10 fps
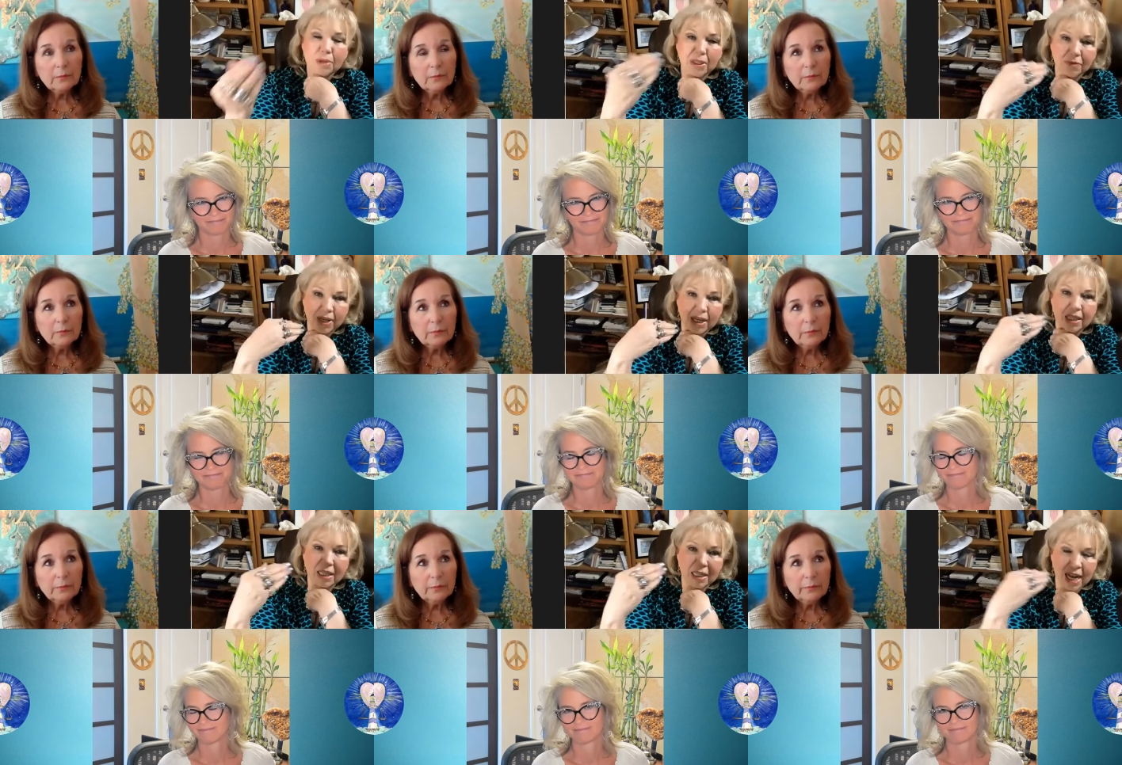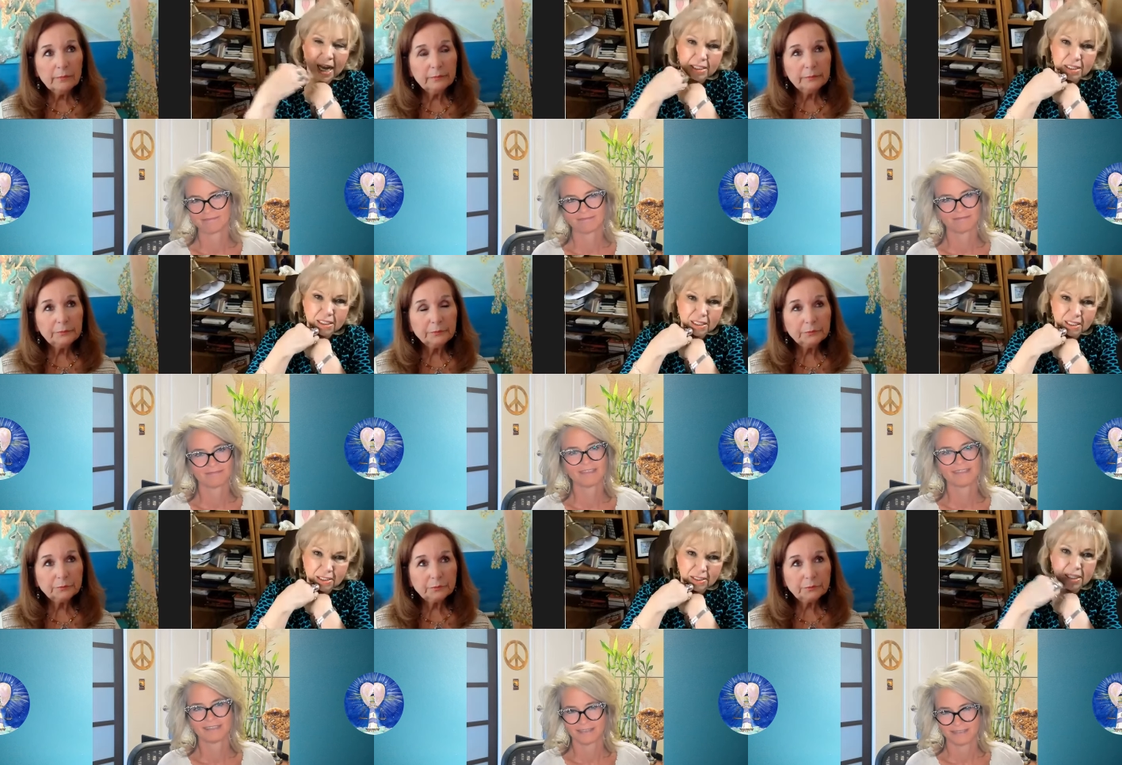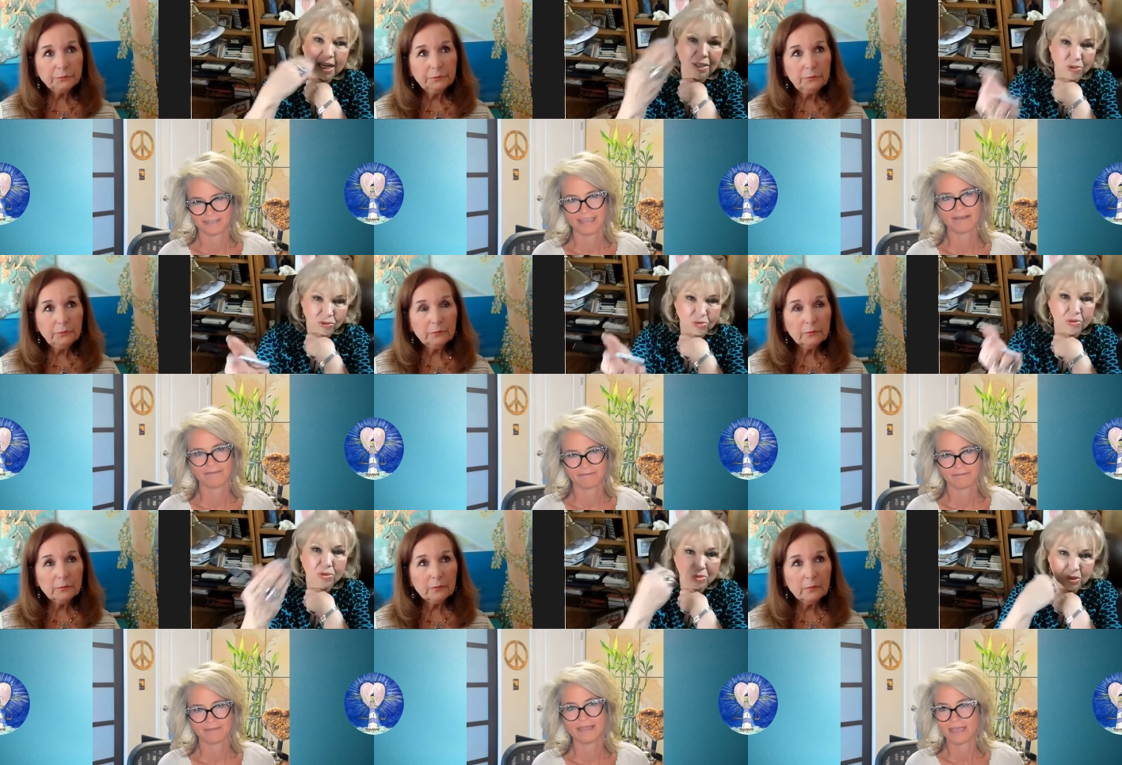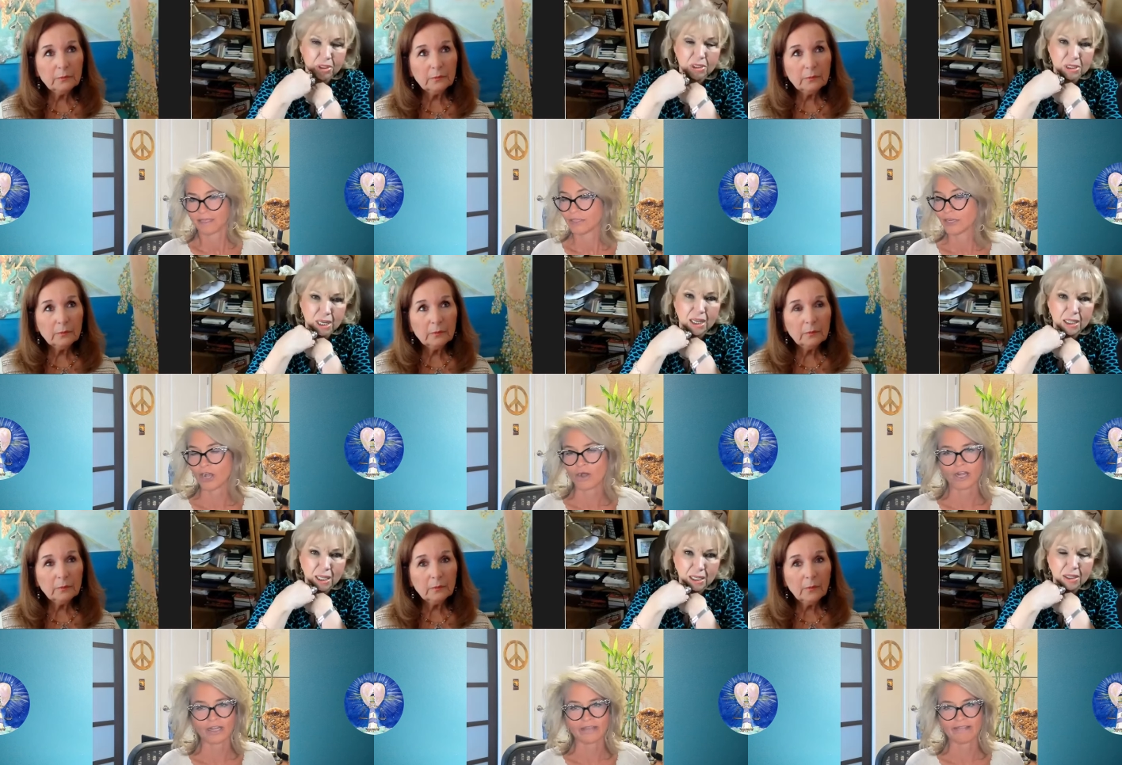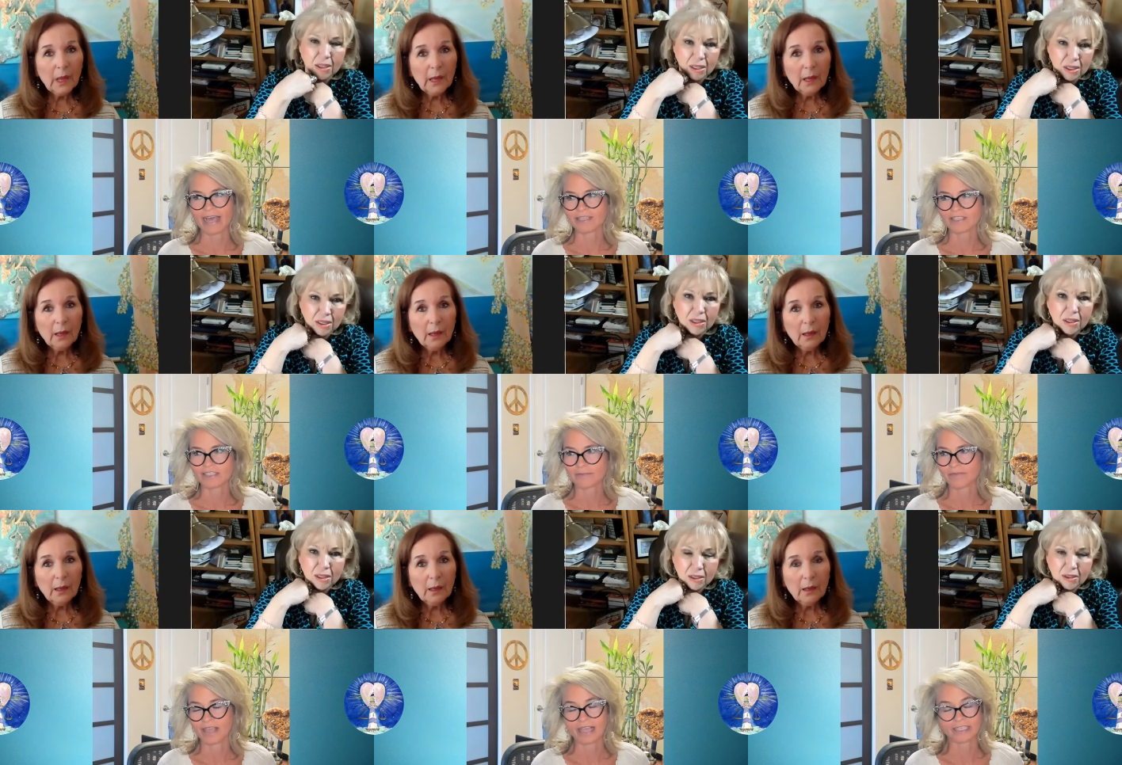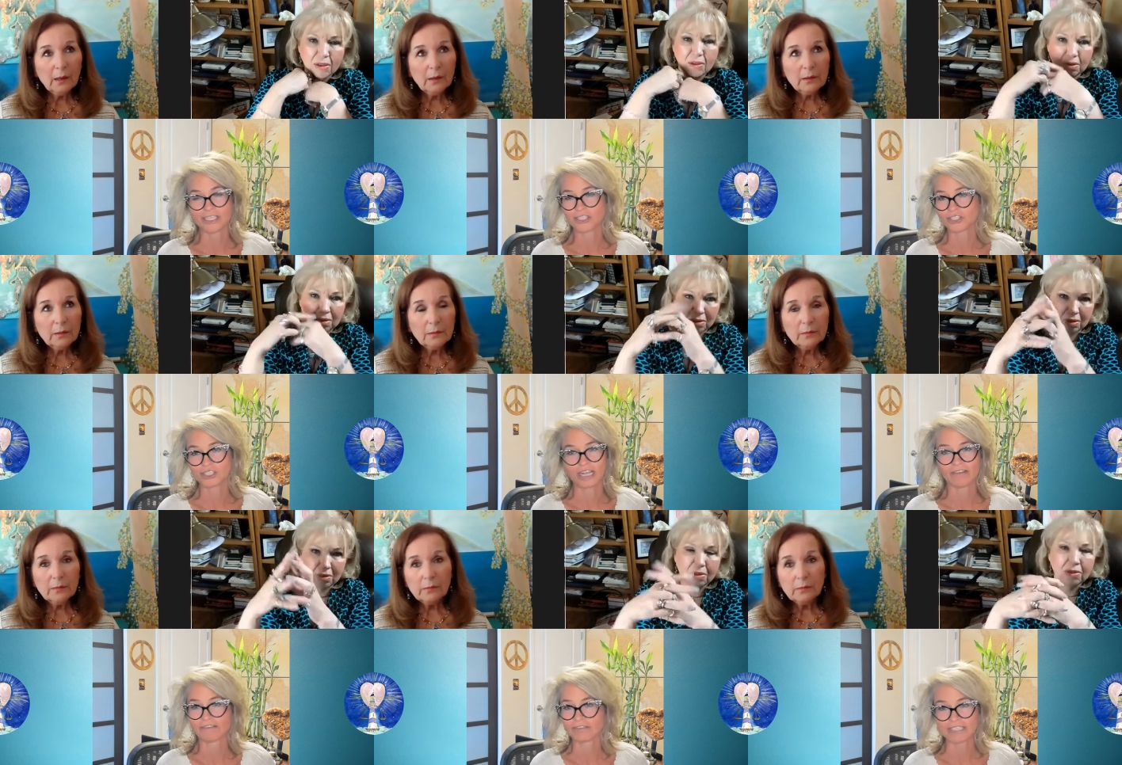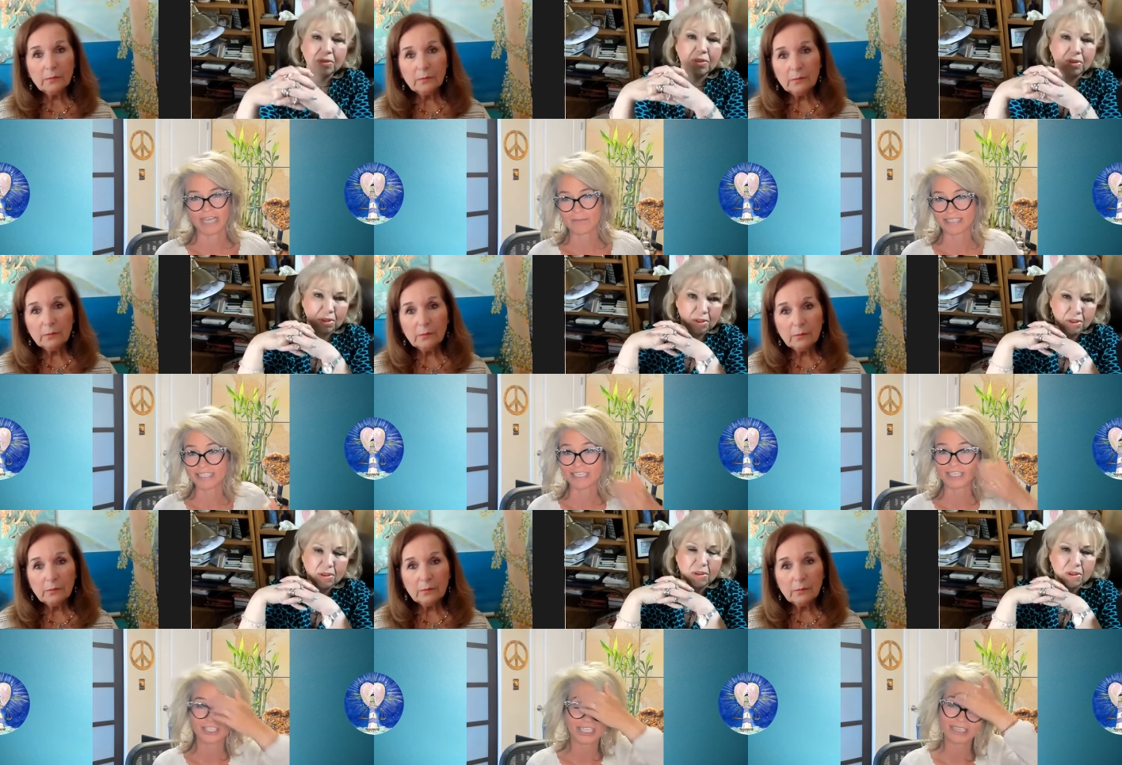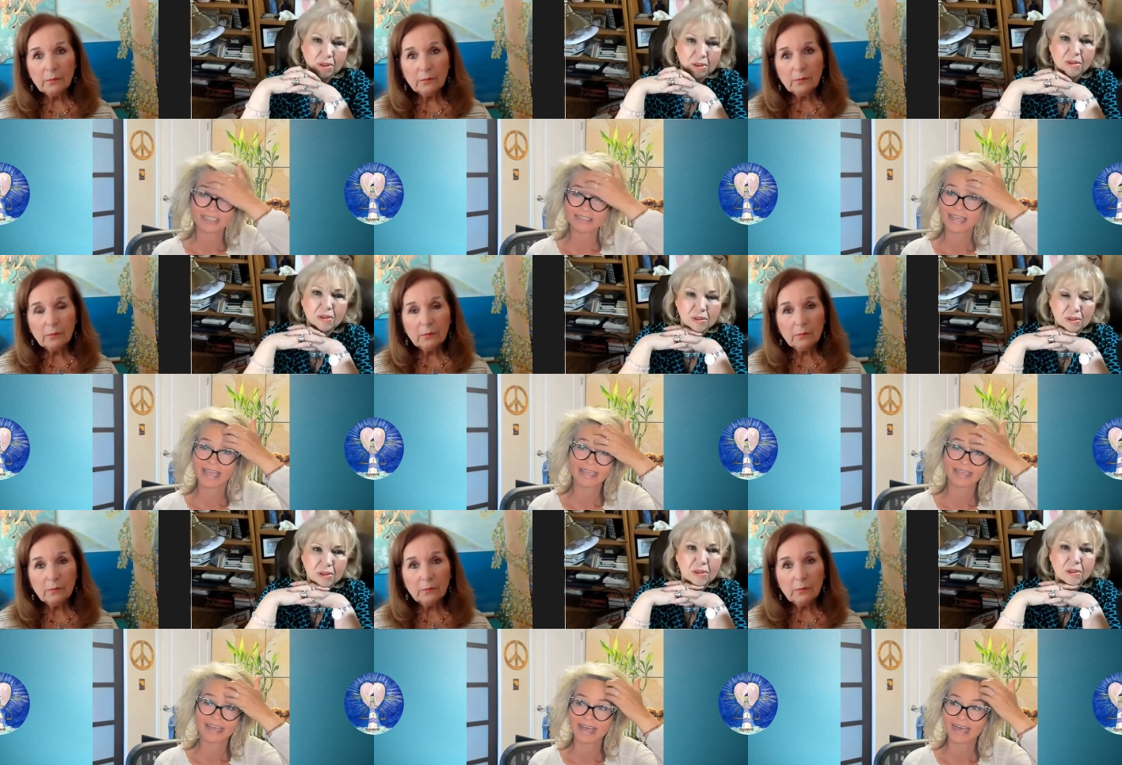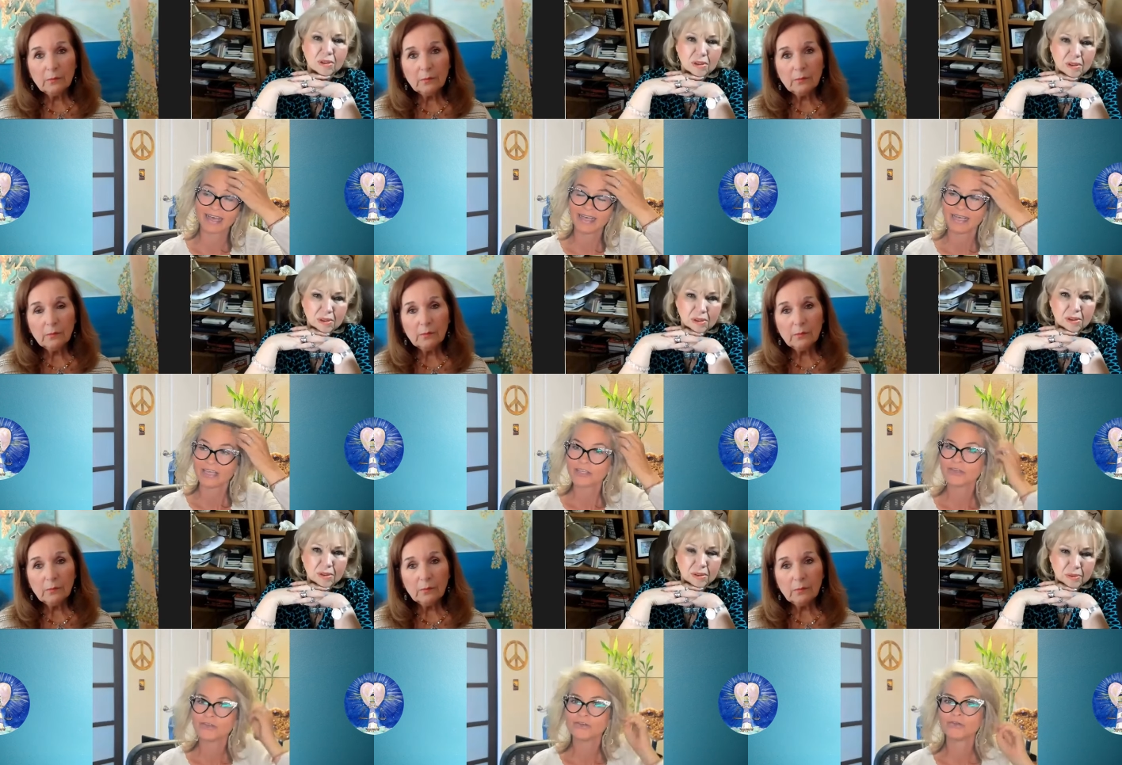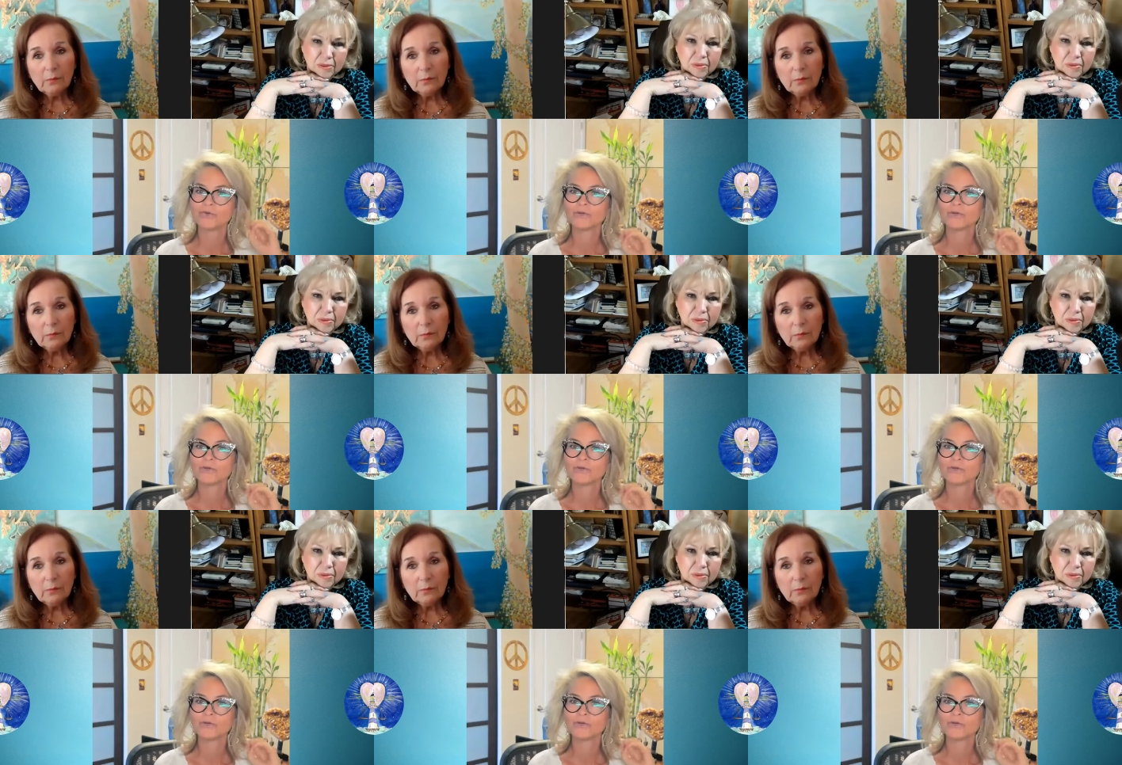Speaker 1: be invited and asked in. Is that
Speaker 2: you know, Arlene, that is something I teach every time I teach is, hey, uh, you